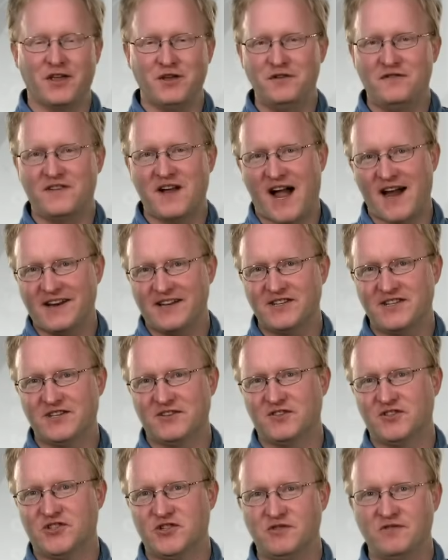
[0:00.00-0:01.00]
You've got
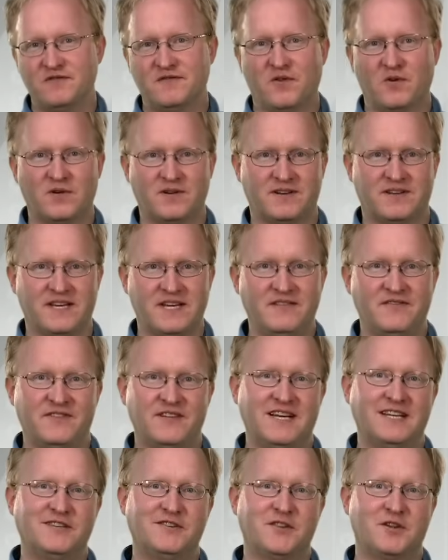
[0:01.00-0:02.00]
until June 14th
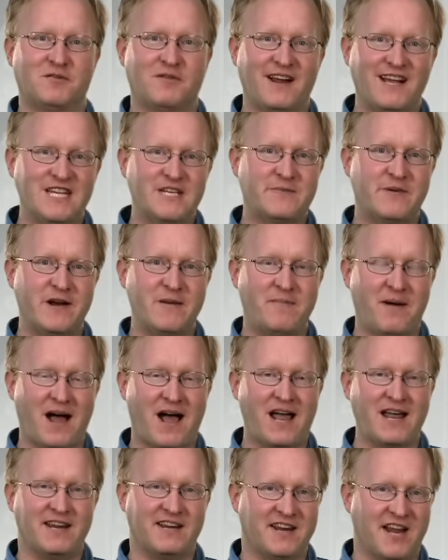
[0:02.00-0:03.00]
to enter the Raspberry
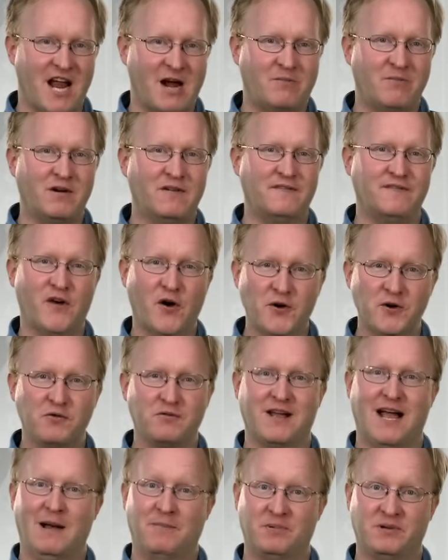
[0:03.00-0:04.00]
Pi camera
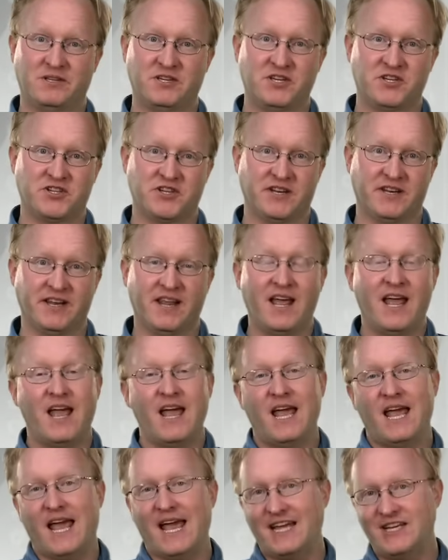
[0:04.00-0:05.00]
photo competition.
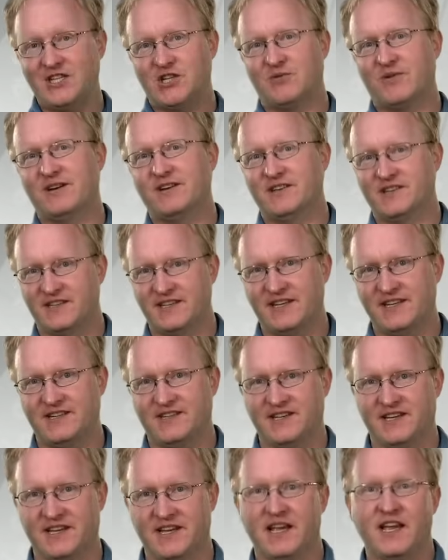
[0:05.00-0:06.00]
Entering is
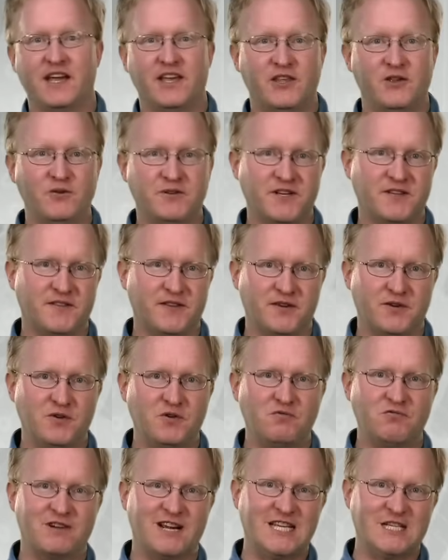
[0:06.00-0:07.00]
easy. Using the
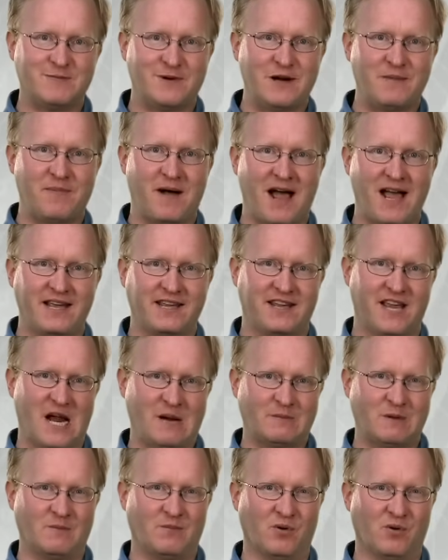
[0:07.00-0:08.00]
new Raspberry Pi
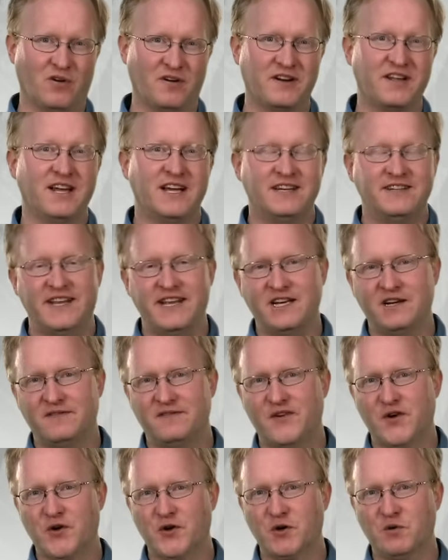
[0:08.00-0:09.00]
camera board, take a
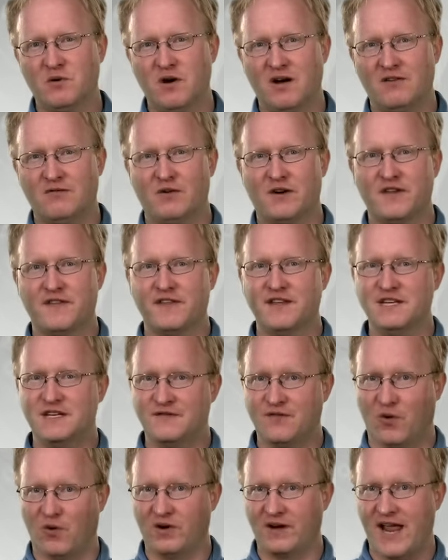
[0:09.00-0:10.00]
photo of one of these
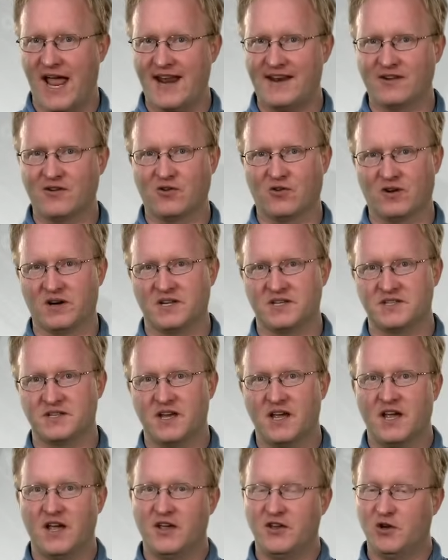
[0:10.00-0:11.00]
4 categories:
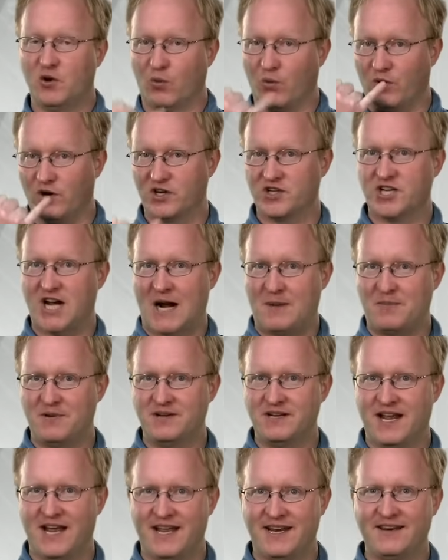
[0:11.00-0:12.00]
your workshop or
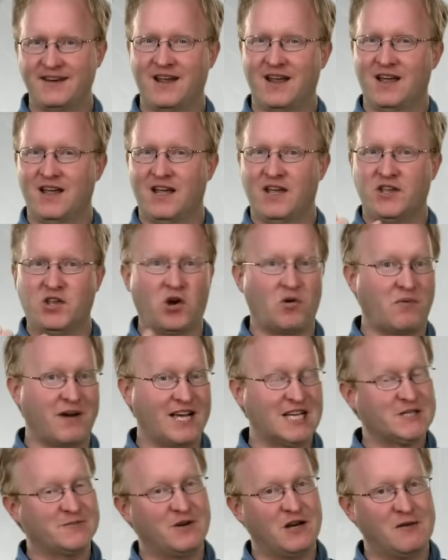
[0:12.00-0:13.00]
den, your
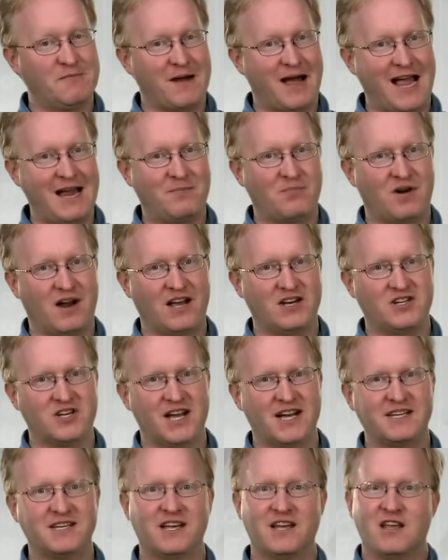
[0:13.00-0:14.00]
Raspberry Pi
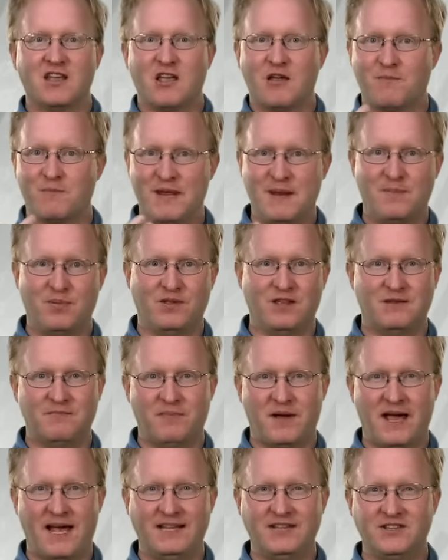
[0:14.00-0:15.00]
project, people and
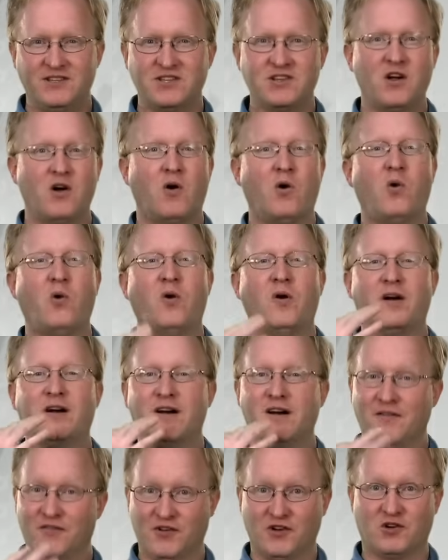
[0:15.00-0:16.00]
pets,
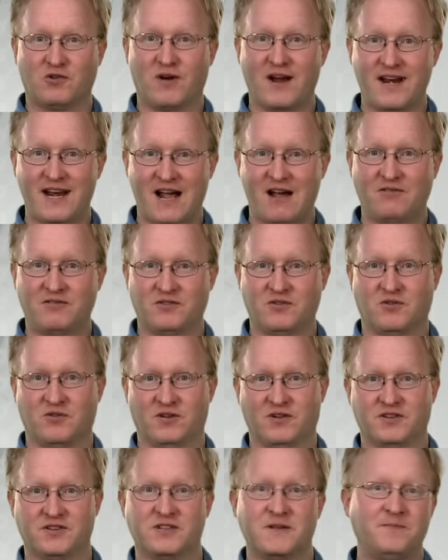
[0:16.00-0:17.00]
or the great
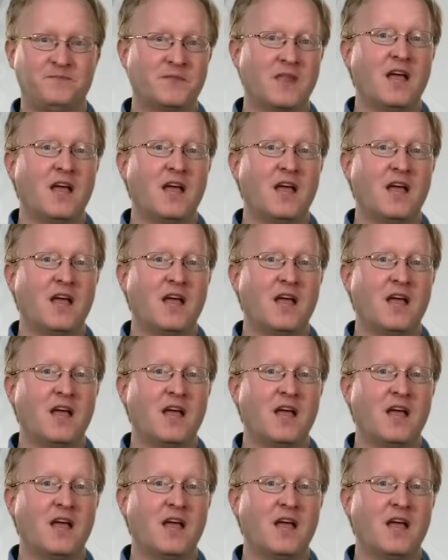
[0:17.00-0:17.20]
outdoors.